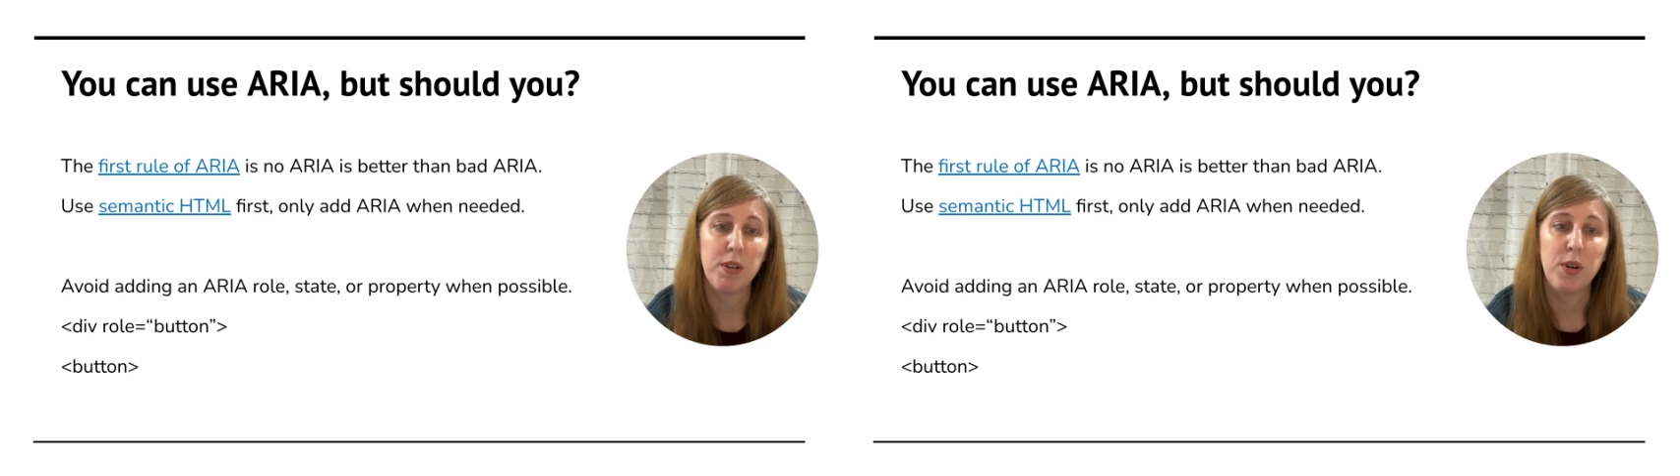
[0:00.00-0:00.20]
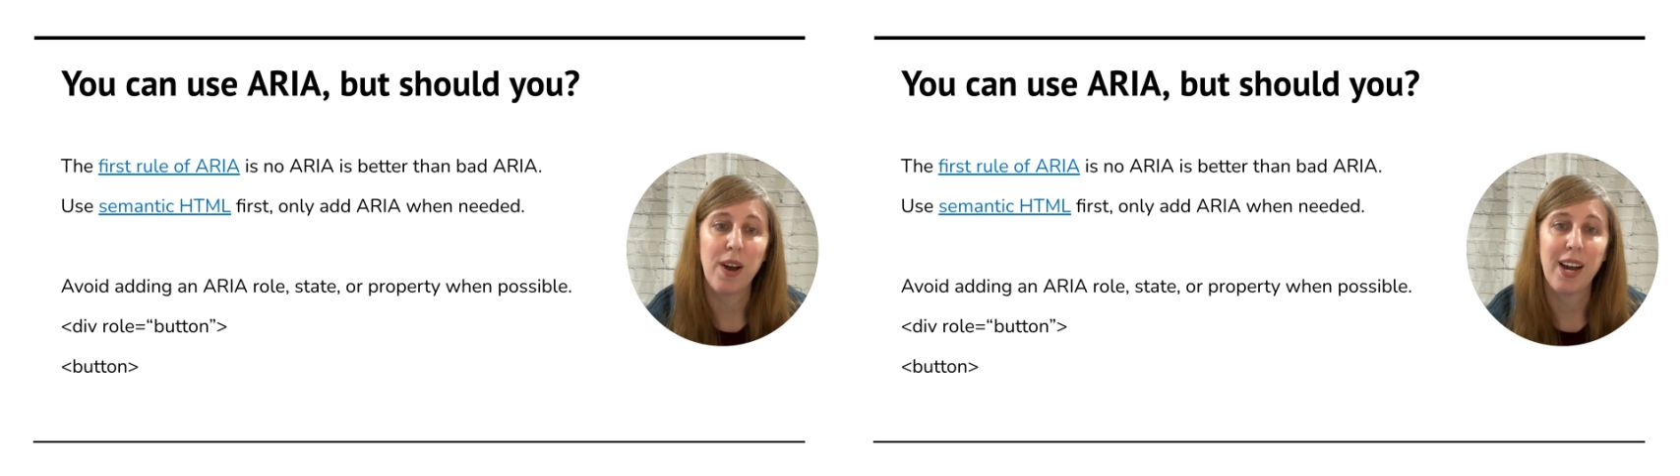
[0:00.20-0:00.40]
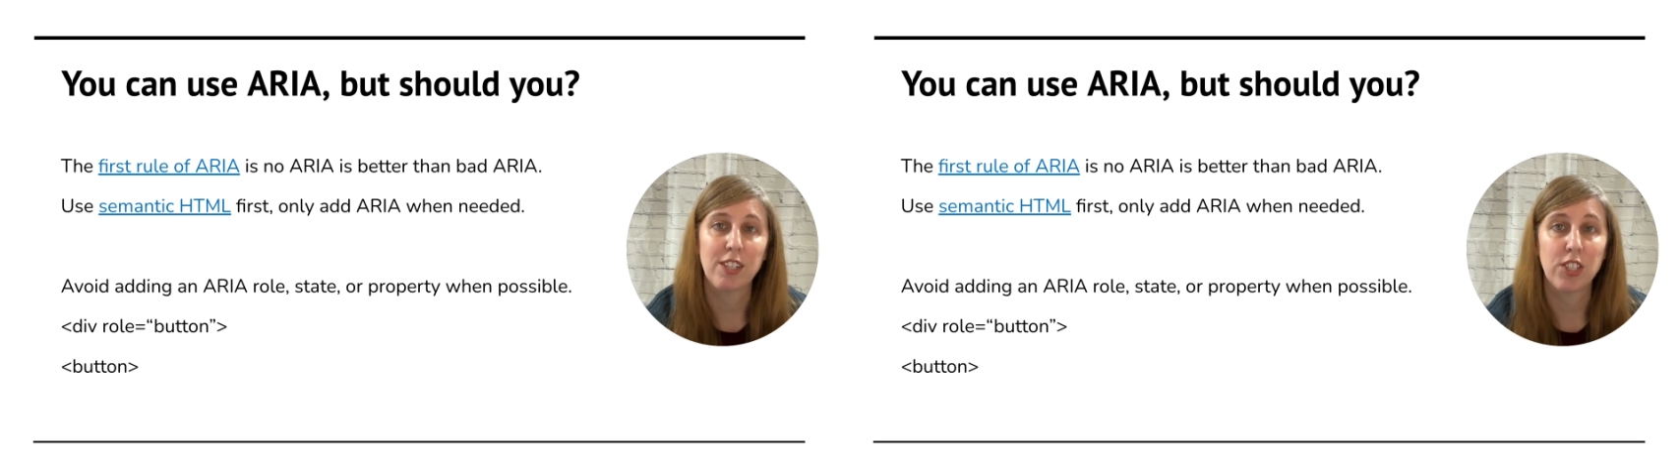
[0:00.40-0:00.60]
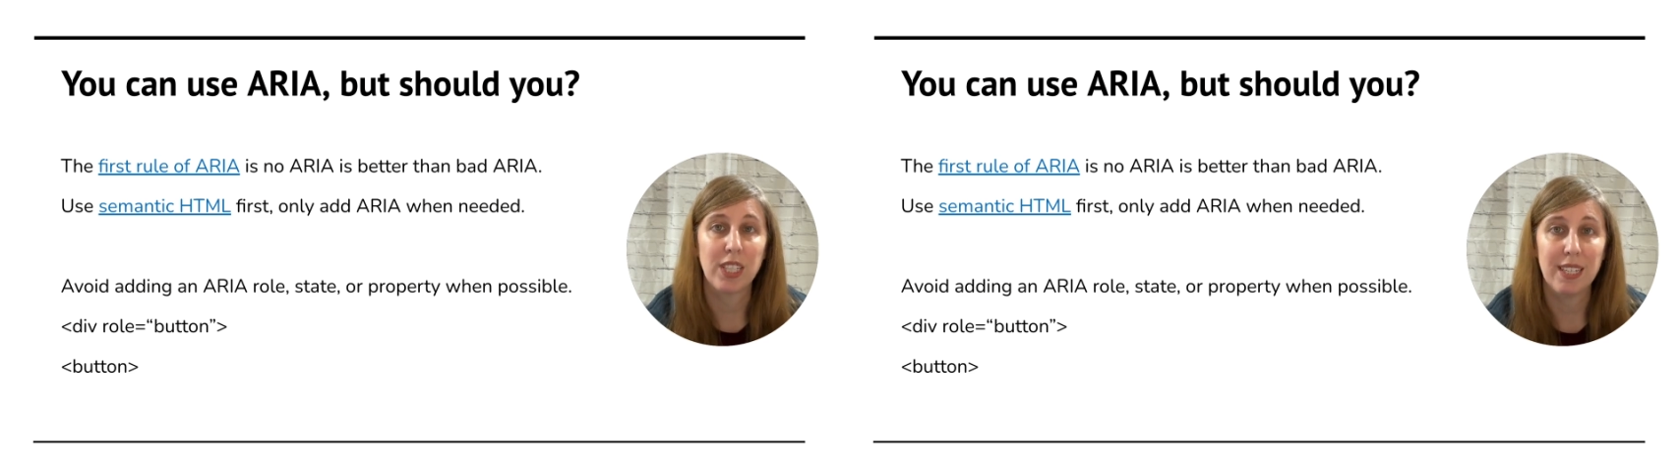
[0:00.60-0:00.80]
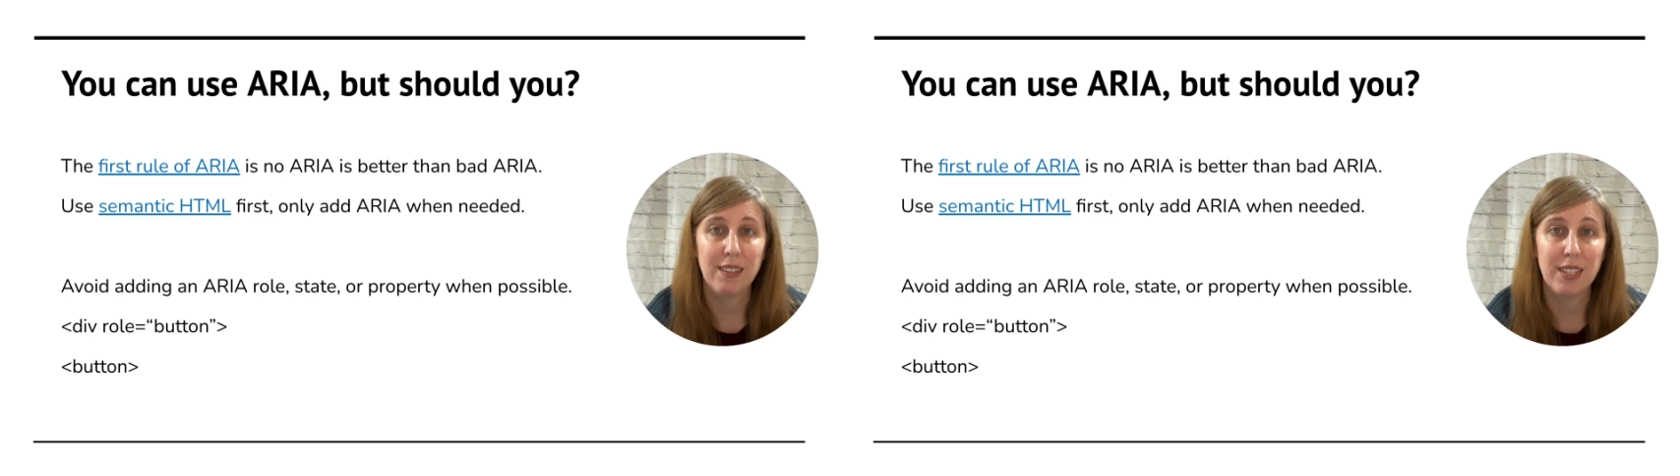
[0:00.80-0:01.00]
when you
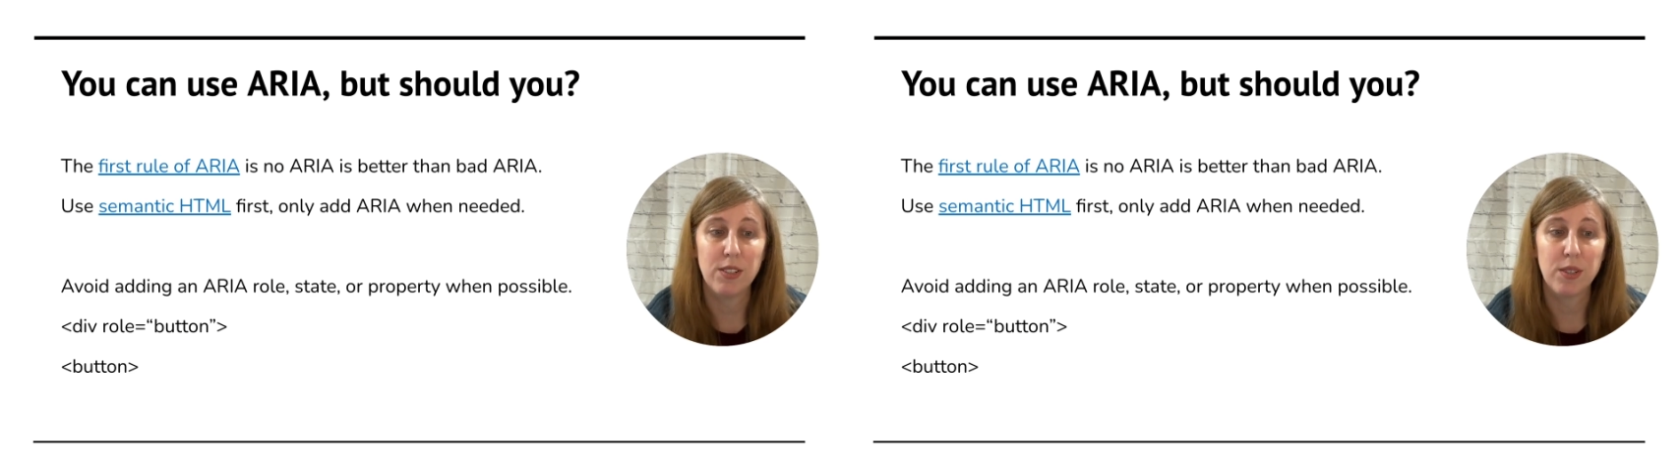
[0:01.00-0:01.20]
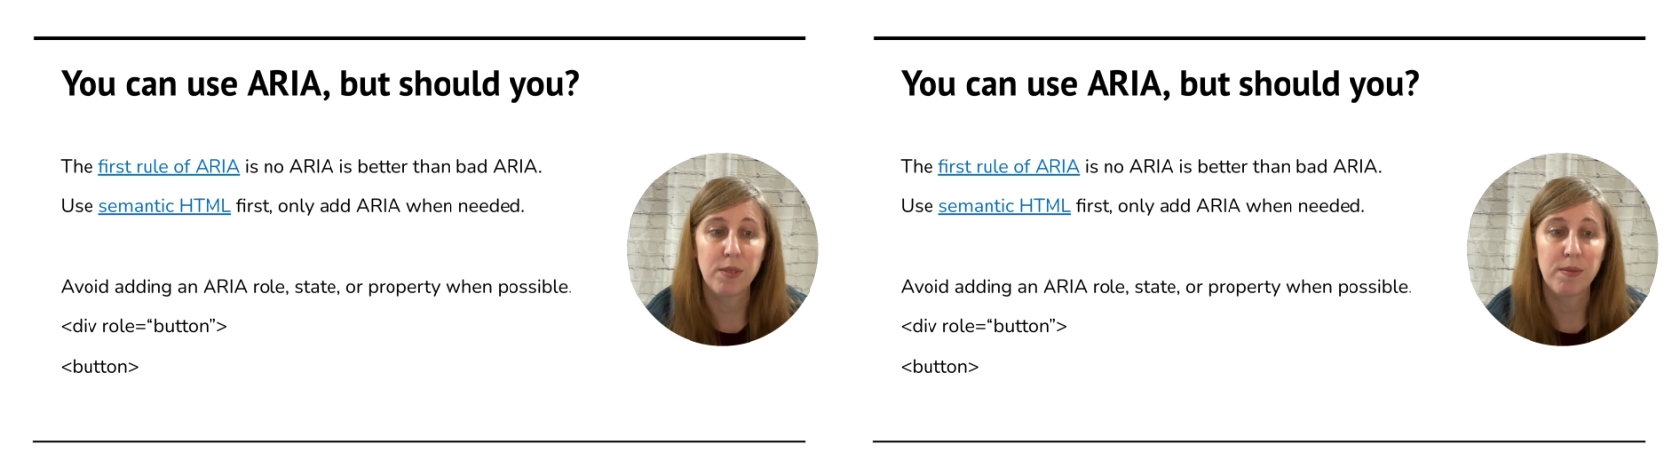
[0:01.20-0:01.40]
actually need to.